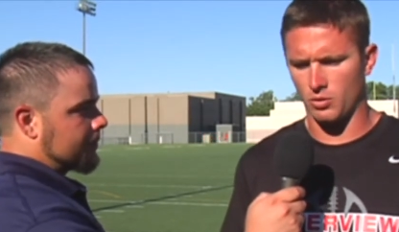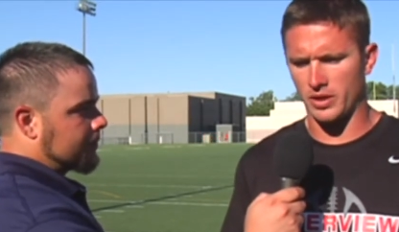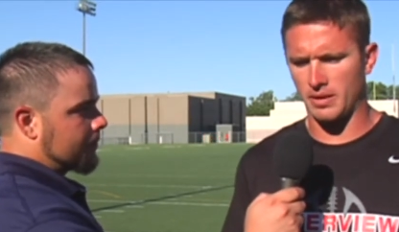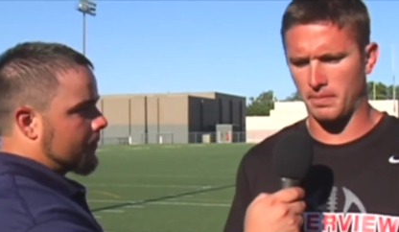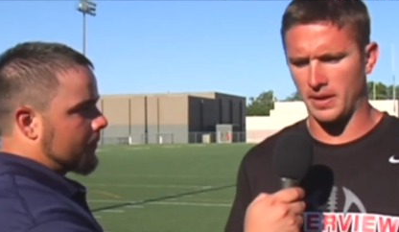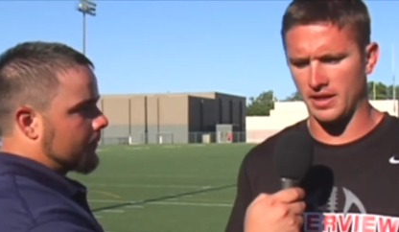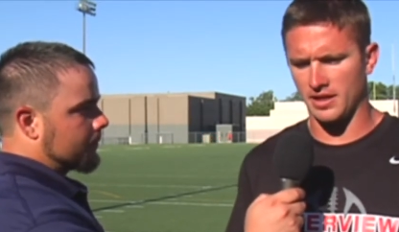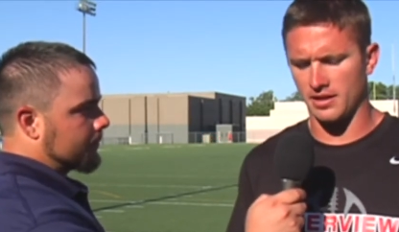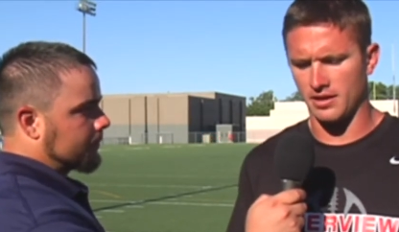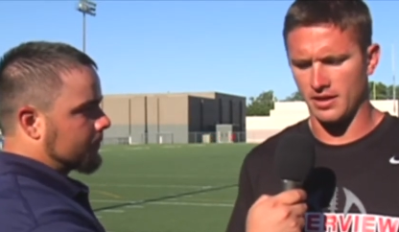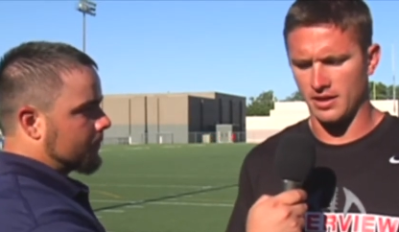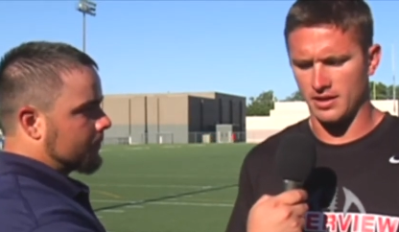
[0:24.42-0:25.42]
Speaker 1: We competed,
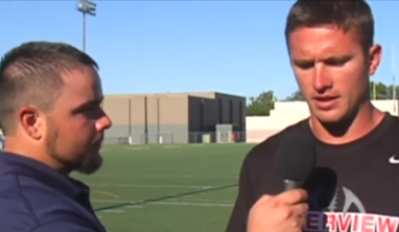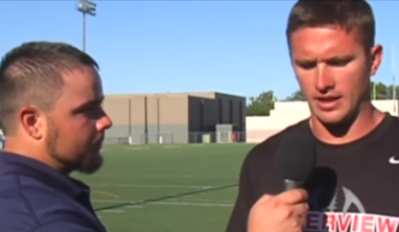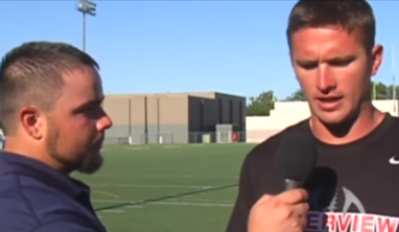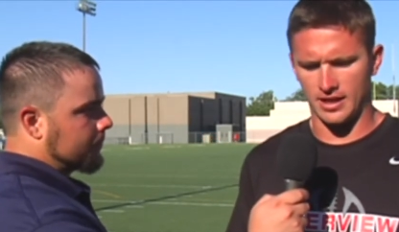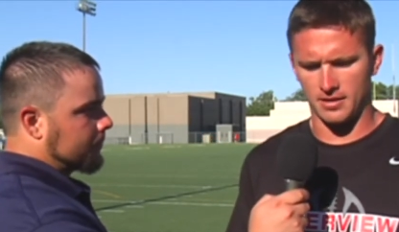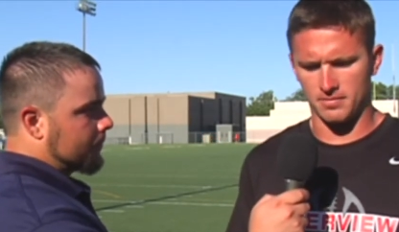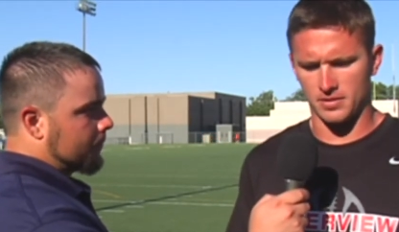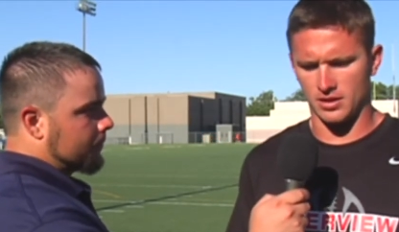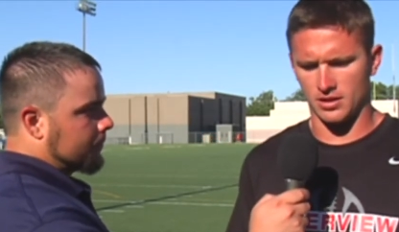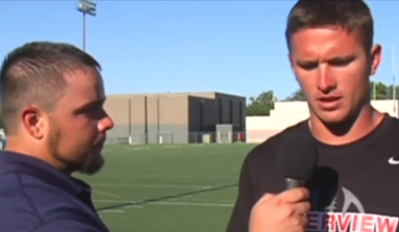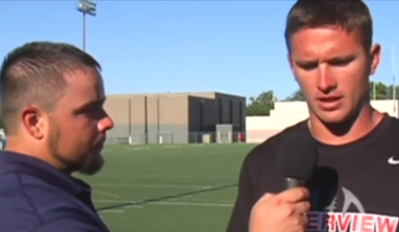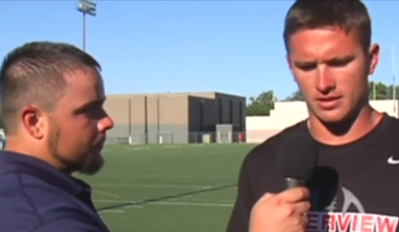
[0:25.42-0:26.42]
um,
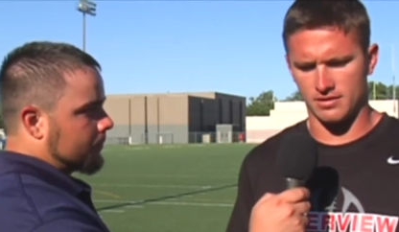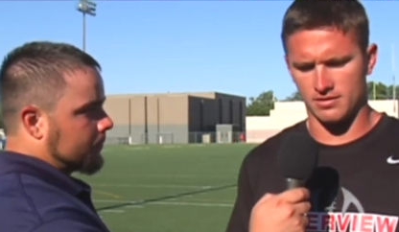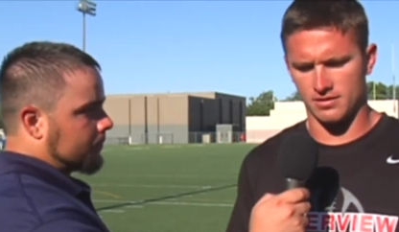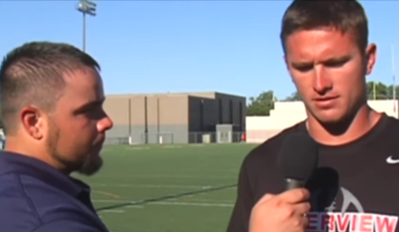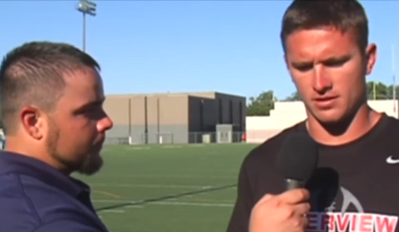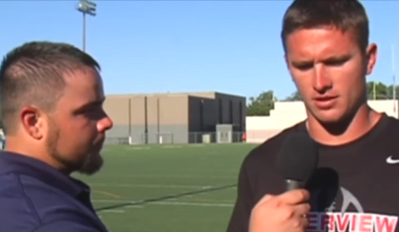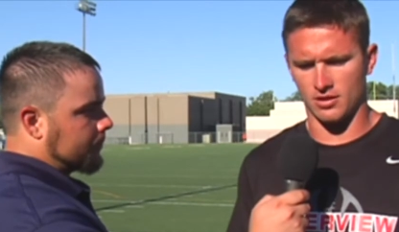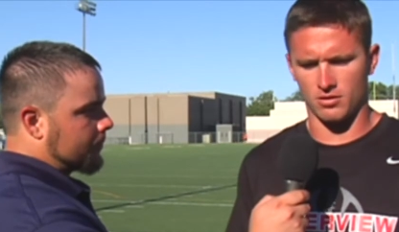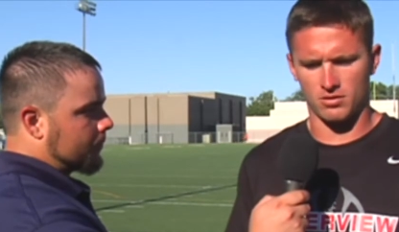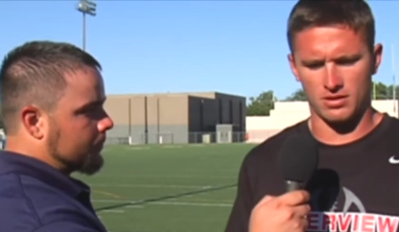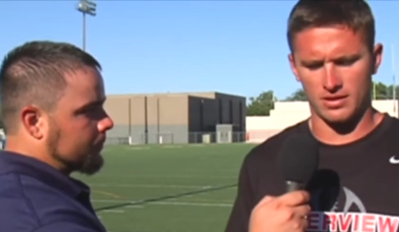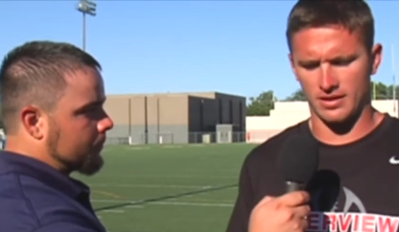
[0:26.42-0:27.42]
at, you know,
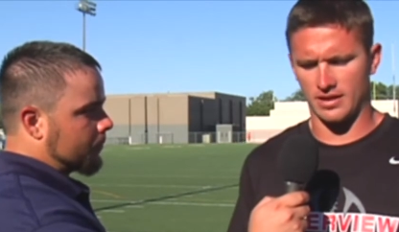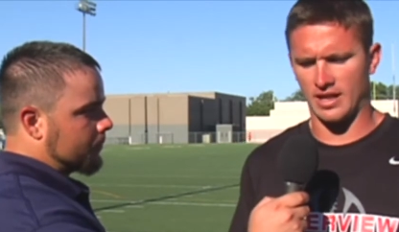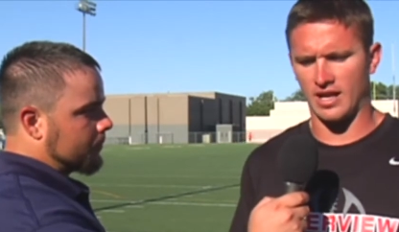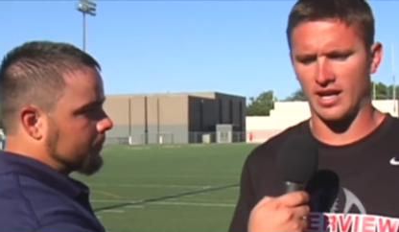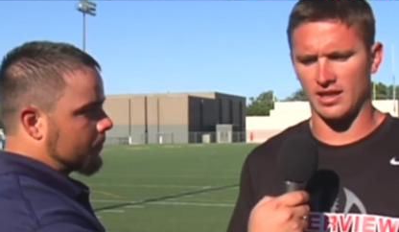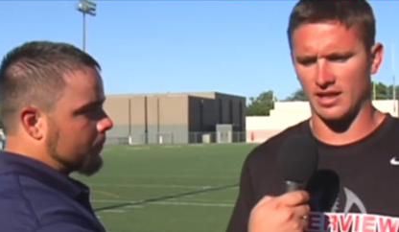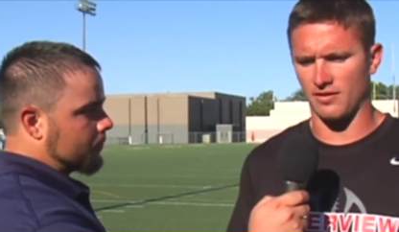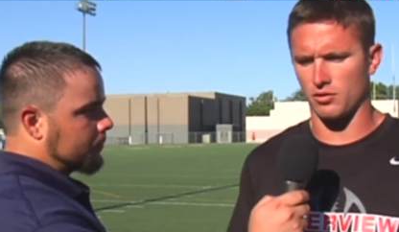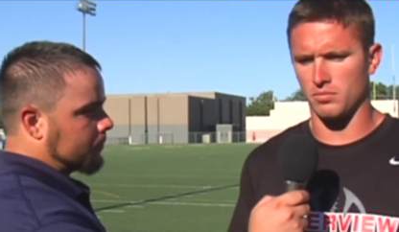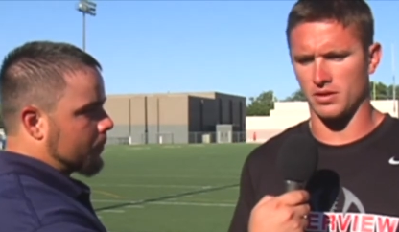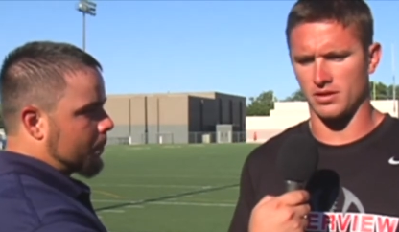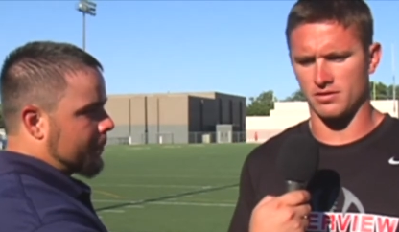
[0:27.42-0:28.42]
at a high level,
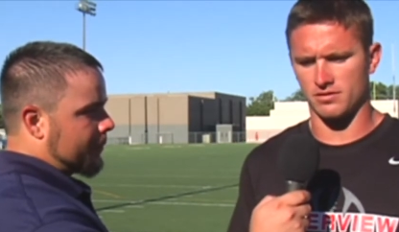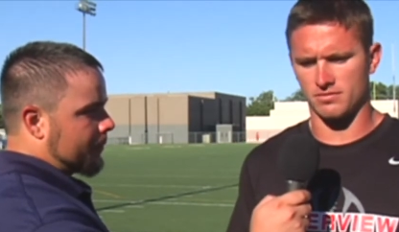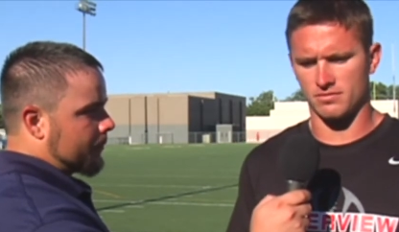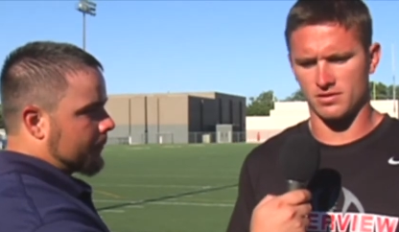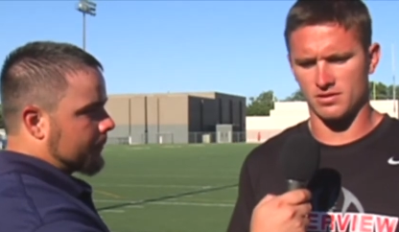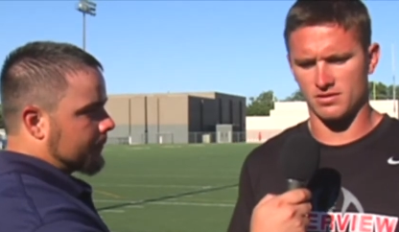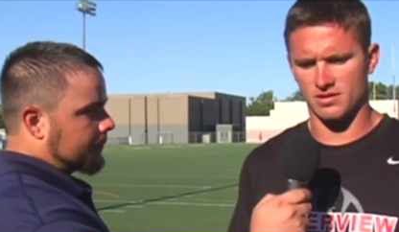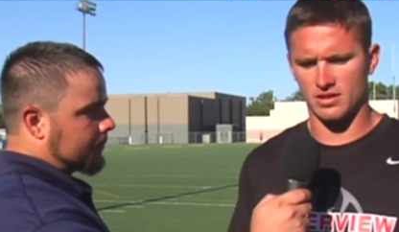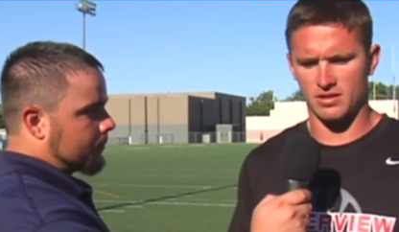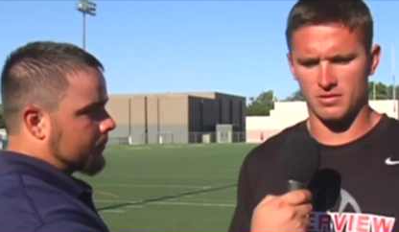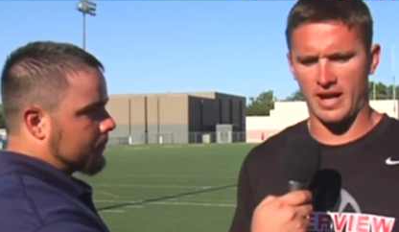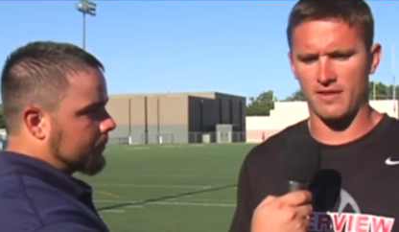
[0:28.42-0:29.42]
but
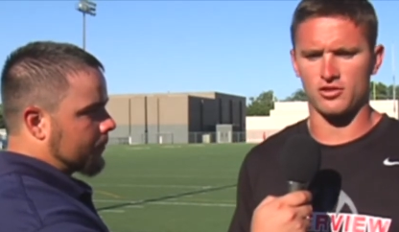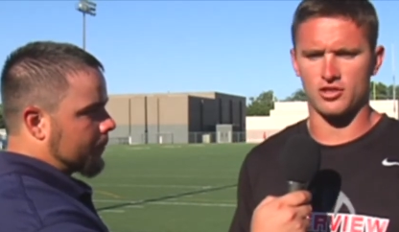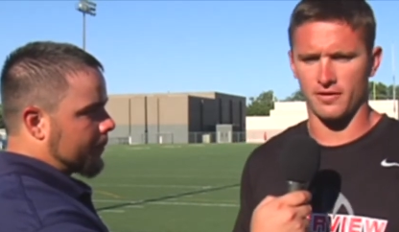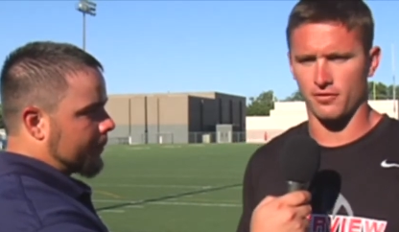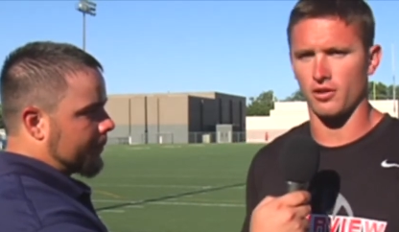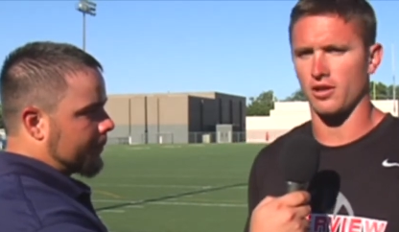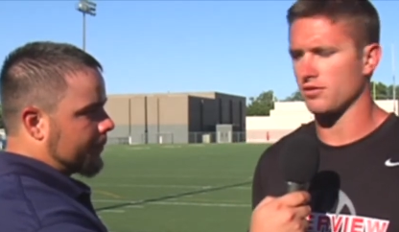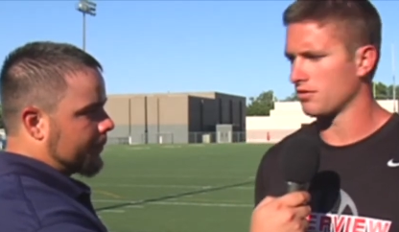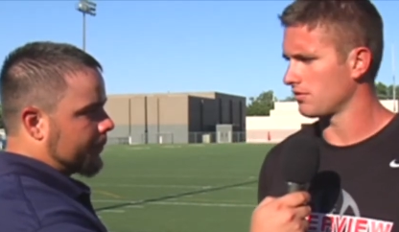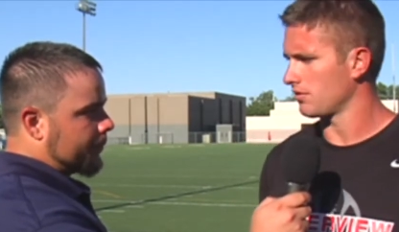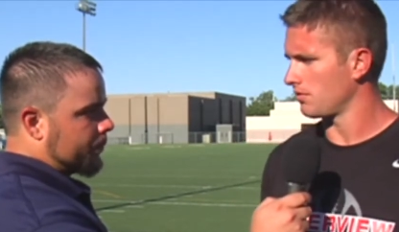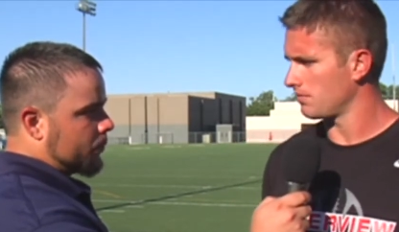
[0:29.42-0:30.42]
average day for us.
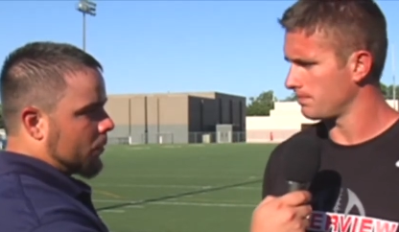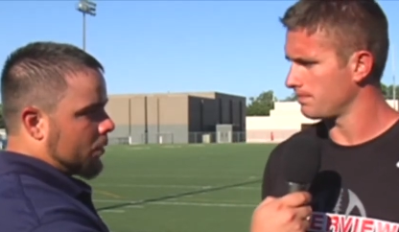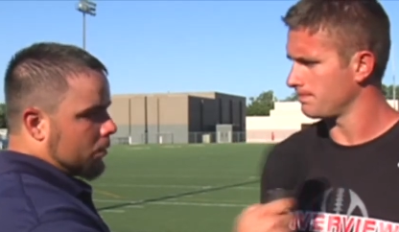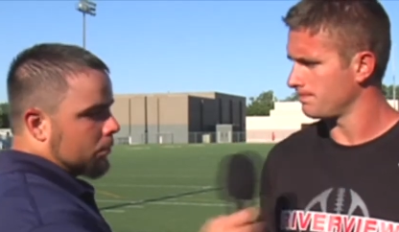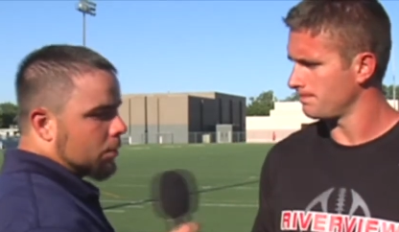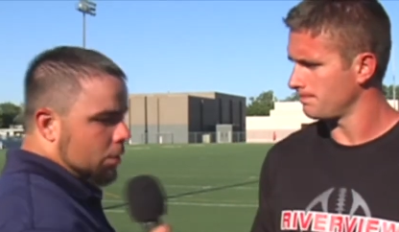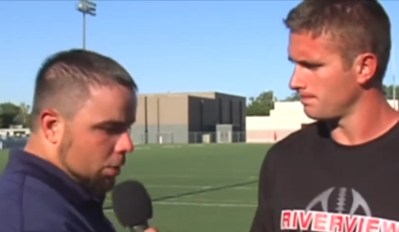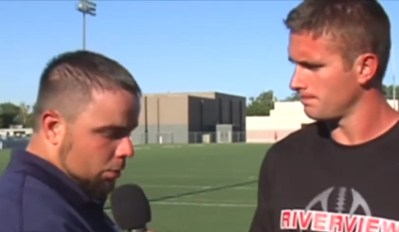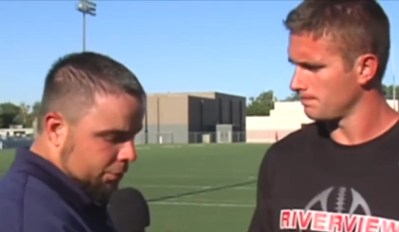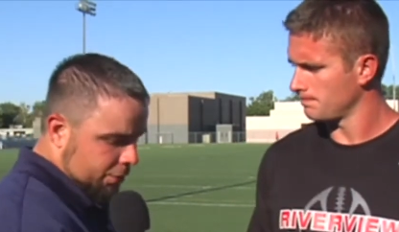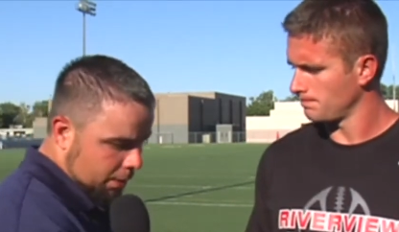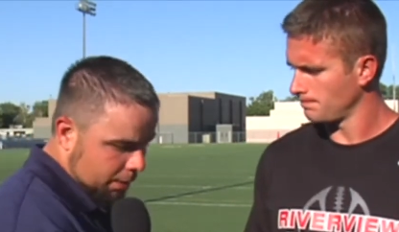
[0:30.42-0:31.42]
Speaker 2: So.
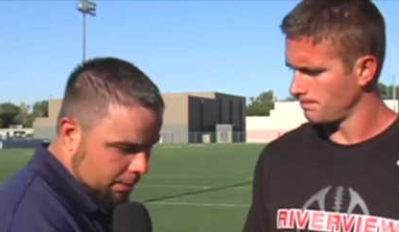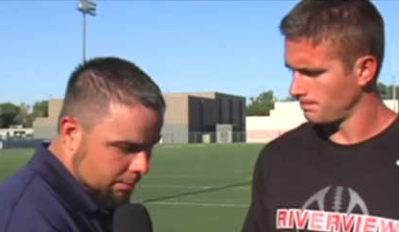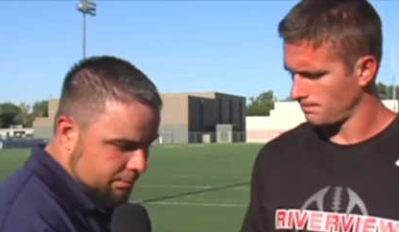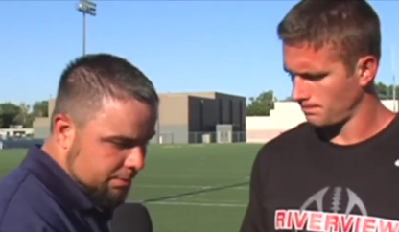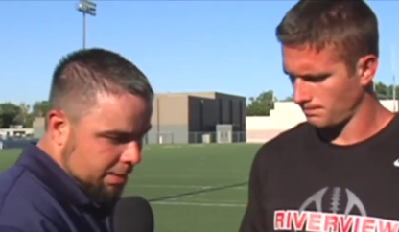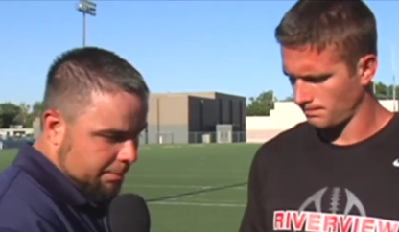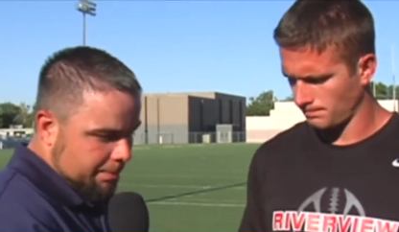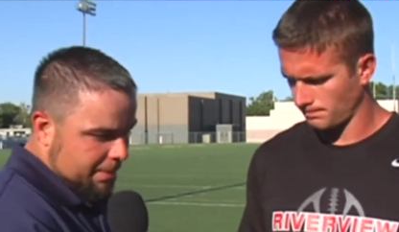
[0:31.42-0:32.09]
Coach, uh, tell me